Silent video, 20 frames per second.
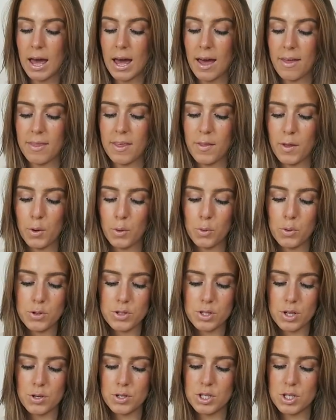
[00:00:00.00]
And then they
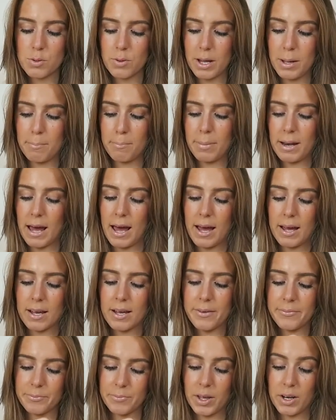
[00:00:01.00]
also do it in black.